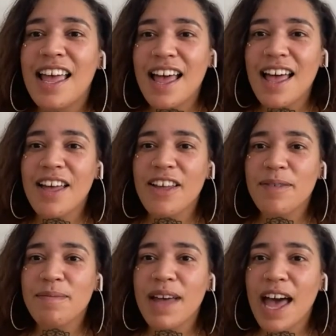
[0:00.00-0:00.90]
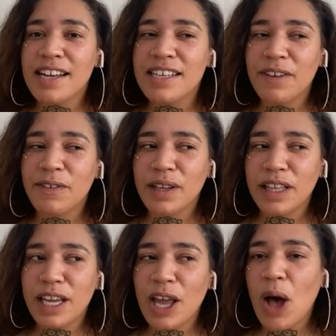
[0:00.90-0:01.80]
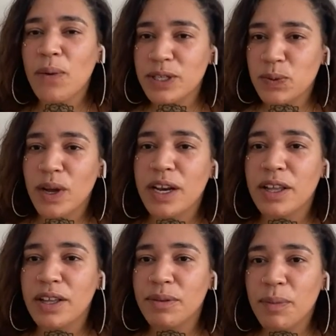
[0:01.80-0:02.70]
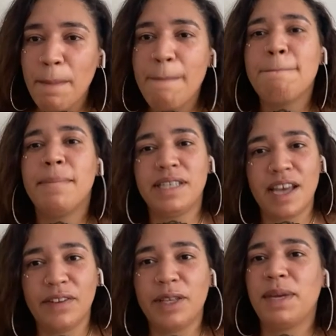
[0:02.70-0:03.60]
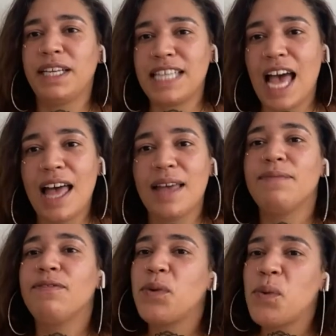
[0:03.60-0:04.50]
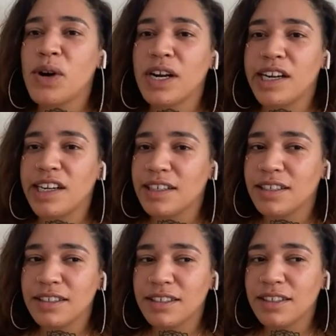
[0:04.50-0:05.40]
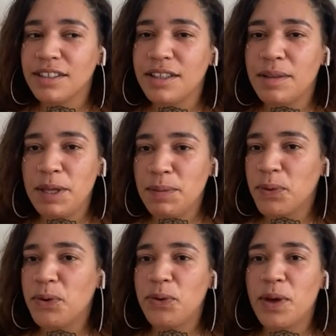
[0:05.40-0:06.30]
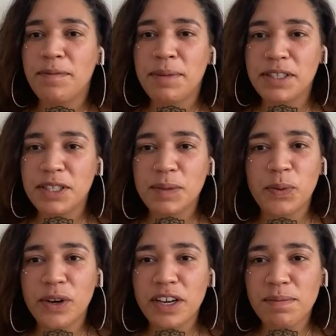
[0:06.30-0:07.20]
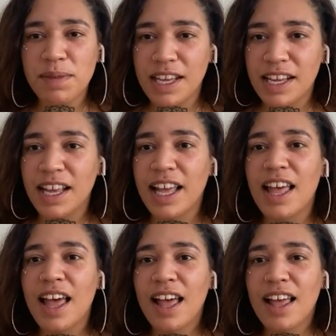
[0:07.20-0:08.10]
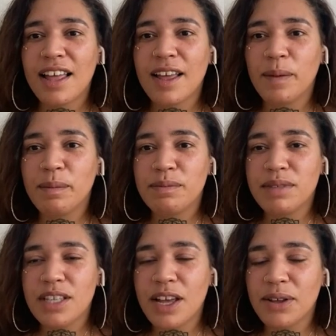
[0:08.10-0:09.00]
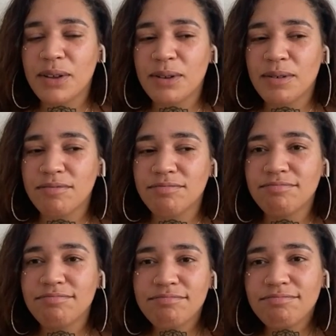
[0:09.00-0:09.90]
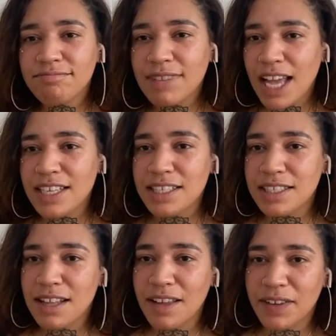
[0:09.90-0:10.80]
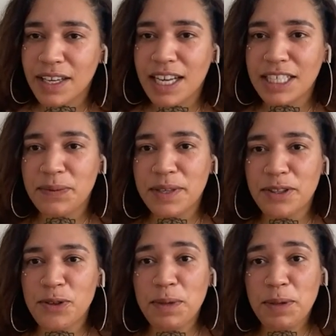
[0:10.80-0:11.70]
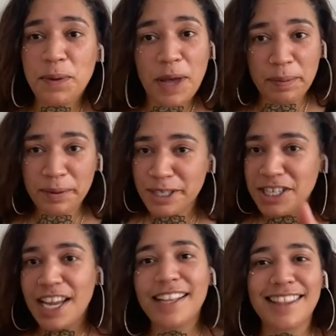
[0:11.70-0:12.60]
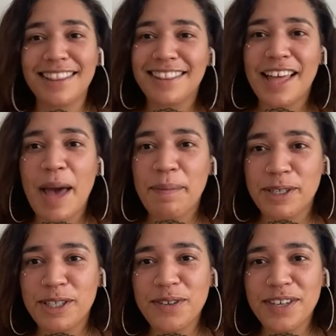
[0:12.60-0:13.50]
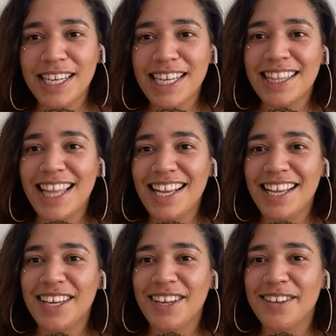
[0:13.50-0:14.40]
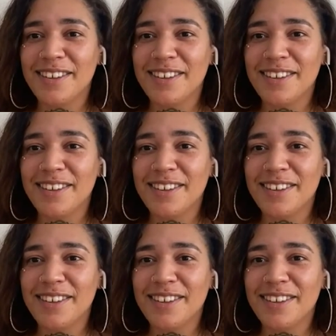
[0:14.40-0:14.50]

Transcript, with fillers: Um, I definitely always want to definitely make time for the people who have been supporting me. Um, so I just love connecting with new people. I appreciate the opportunity. Thank you.